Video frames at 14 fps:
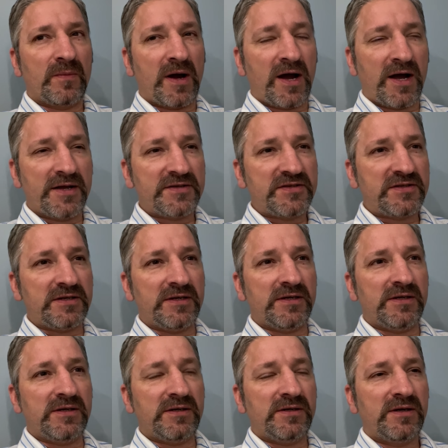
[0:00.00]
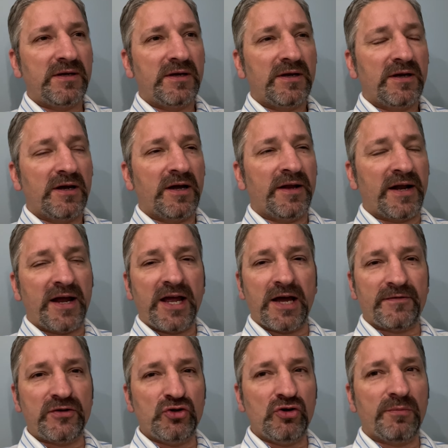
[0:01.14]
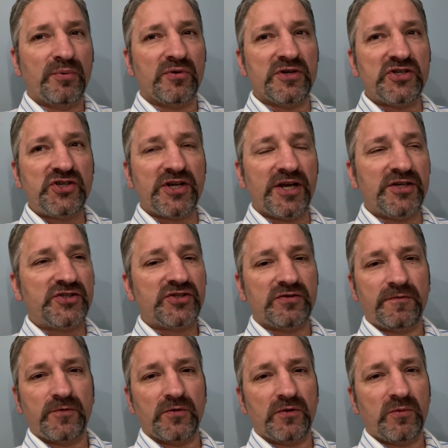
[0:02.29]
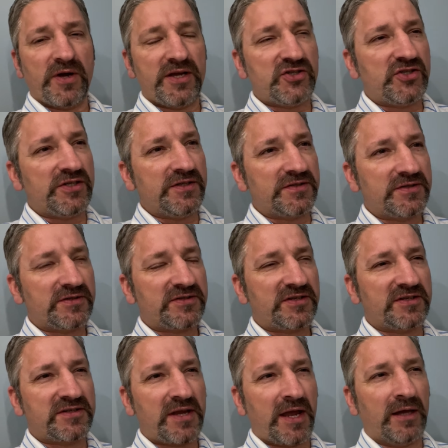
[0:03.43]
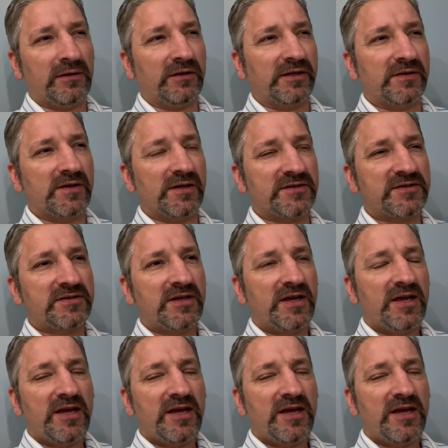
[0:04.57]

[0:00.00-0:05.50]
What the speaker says: I see and I have a new appreciation for the way Jesus is handling this